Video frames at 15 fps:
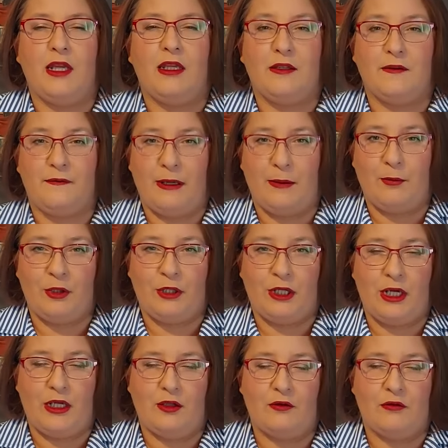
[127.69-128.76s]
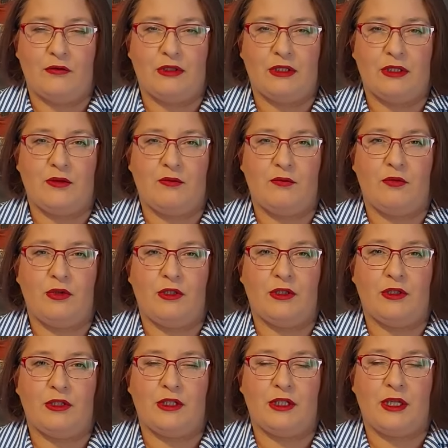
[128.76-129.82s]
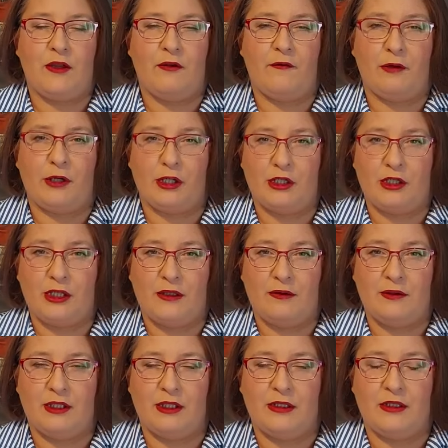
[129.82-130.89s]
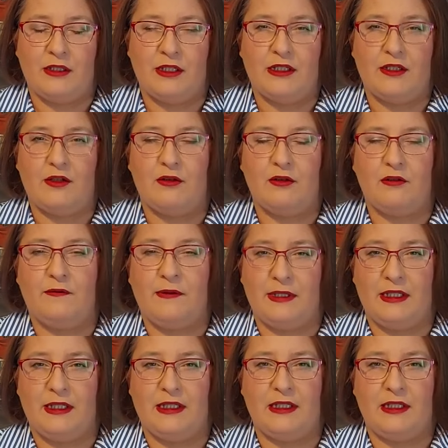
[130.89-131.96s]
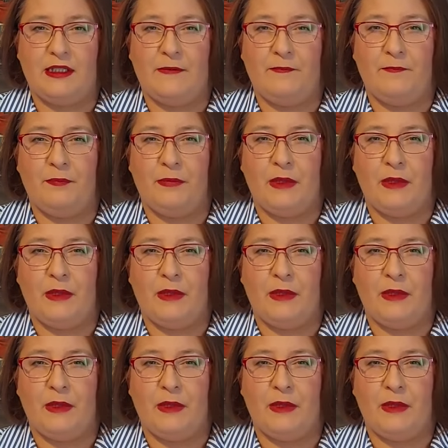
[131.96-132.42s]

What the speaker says: The fabric I used is a French terry. It's called Fantasy,